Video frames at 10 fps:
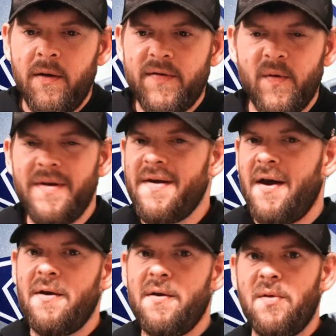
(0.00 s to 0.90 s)
So he's got
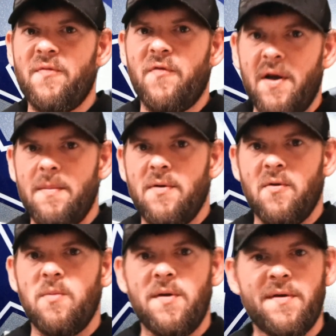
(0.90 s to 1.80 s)
a good frame to
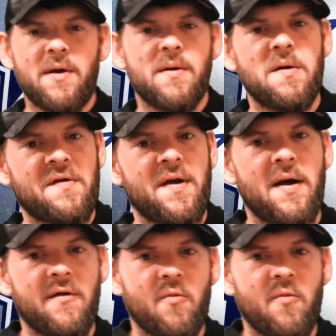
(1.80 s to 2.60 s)
him. He's got a good size.